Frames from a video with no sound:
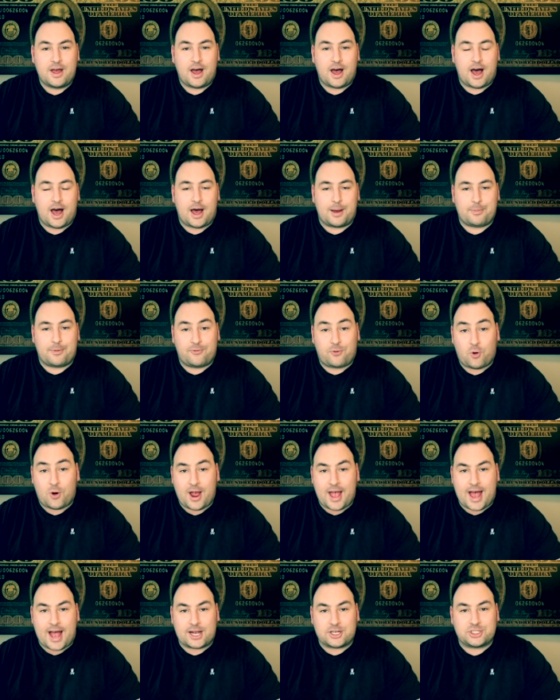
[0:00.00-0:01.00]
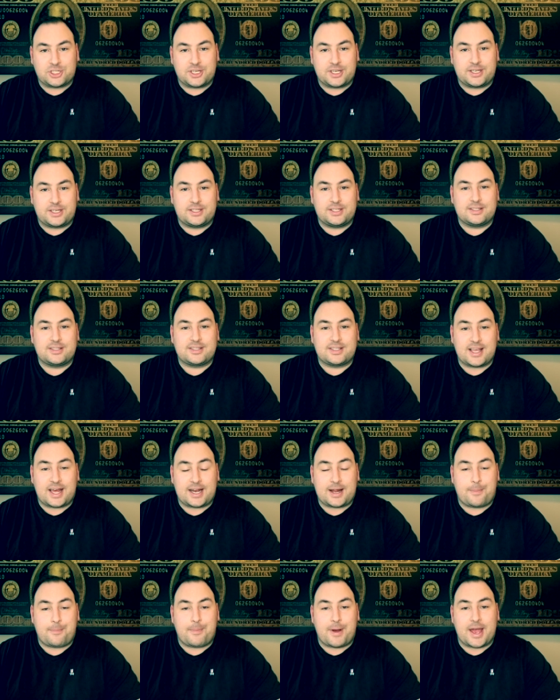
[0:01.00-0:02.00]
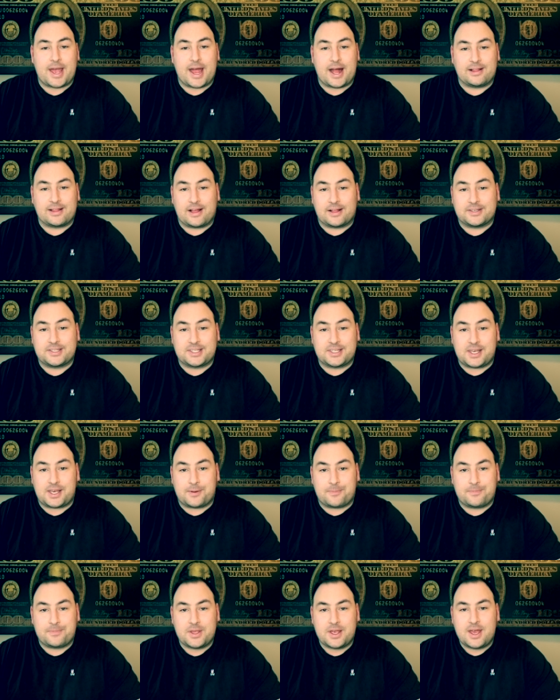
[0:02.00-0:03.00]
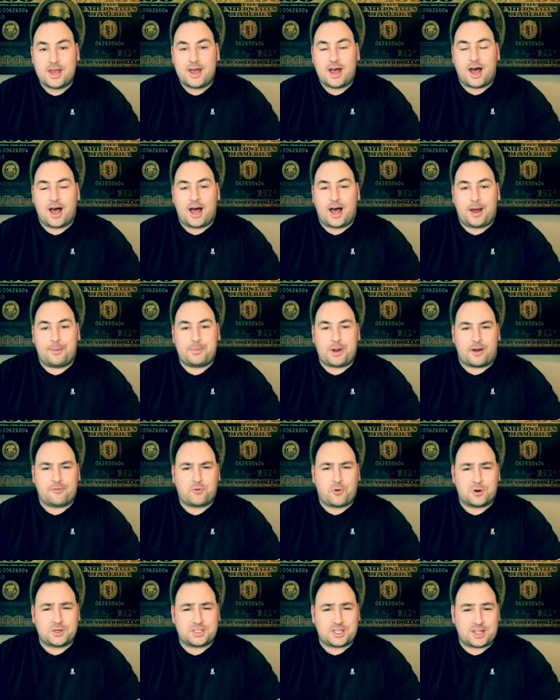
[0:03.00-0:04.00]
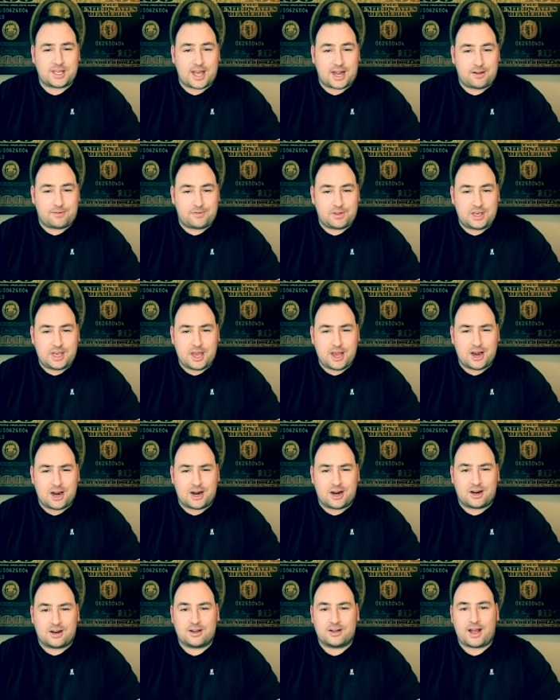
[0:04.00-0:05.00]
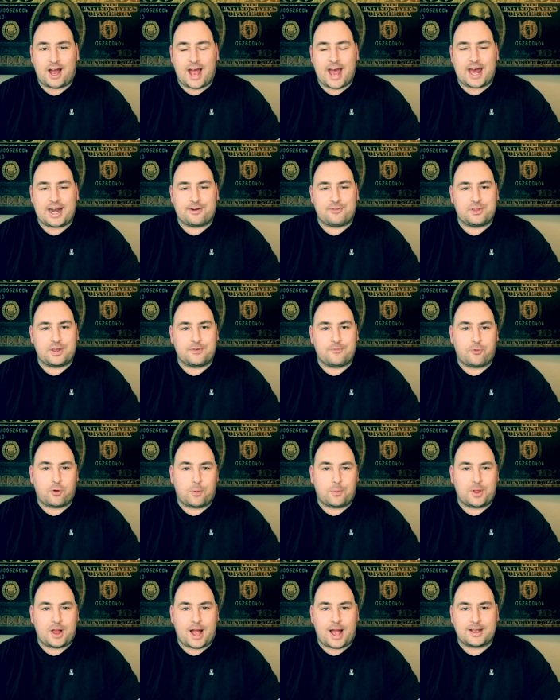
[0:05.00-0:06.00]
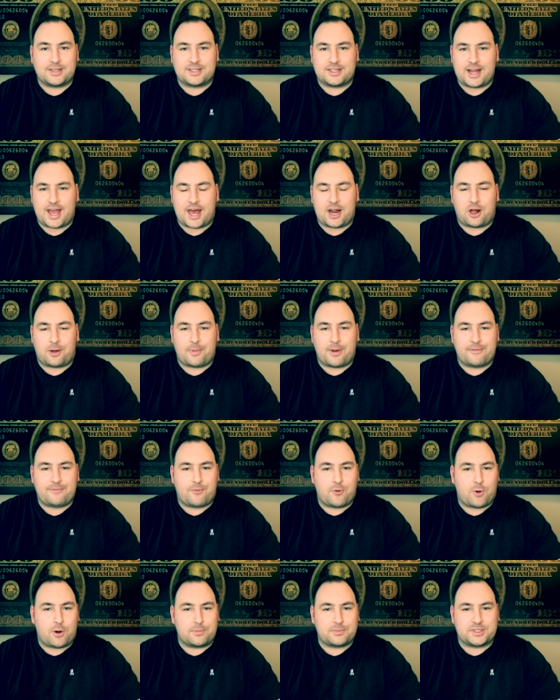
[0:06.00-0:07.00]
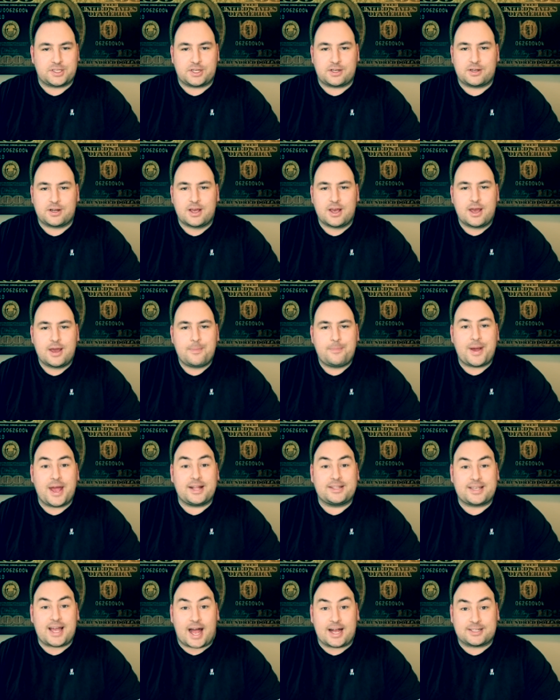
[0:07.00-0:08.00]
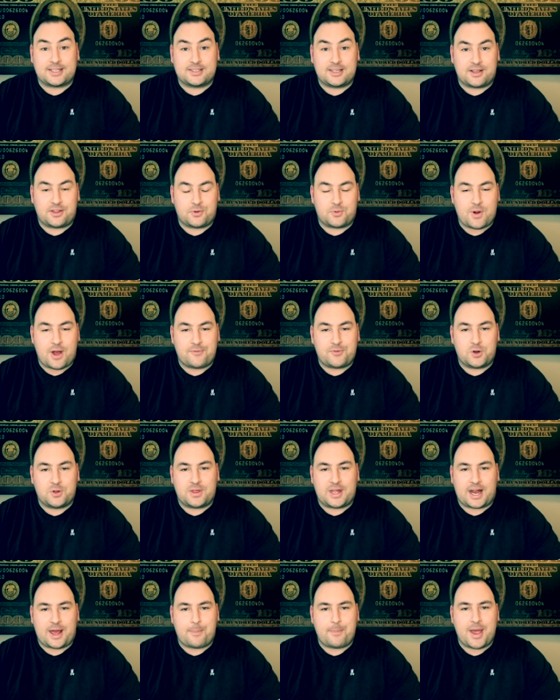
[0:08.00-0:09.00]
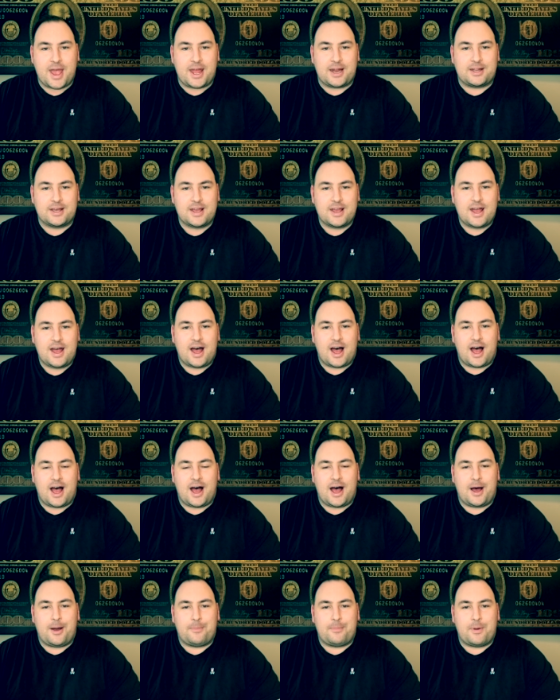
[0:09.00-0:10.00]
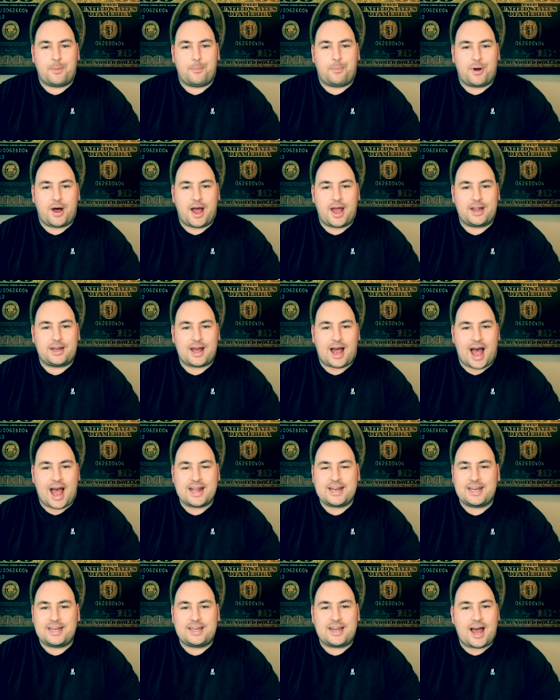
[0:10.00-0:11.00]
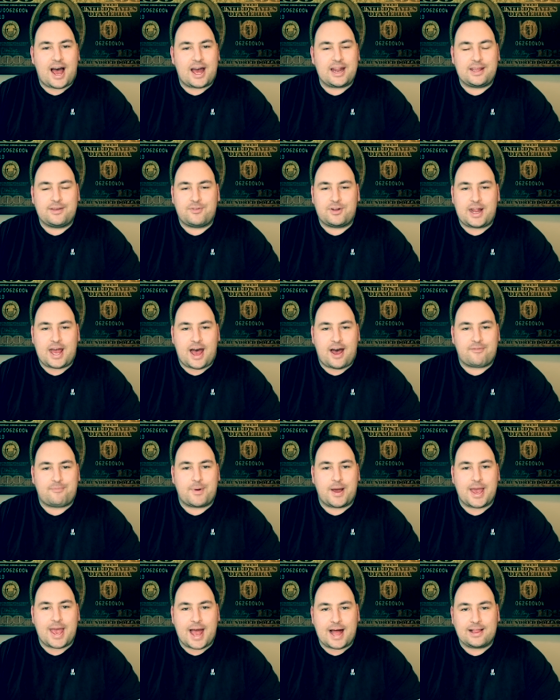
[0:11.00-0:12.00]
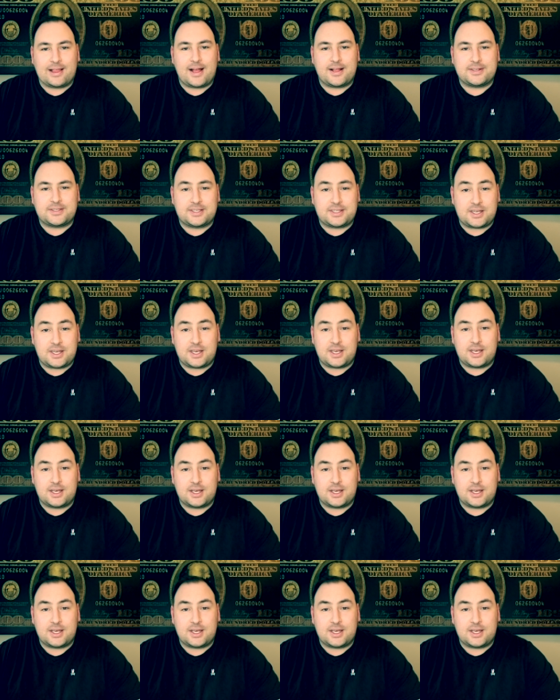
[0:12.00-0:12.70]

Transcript: uh, before I actually set up my L L C. Um, now, of course, at the end of the year, I had everything formalized and I had all my forms and paid taxes on the revenue that I made. Um, but I did not even have my L L C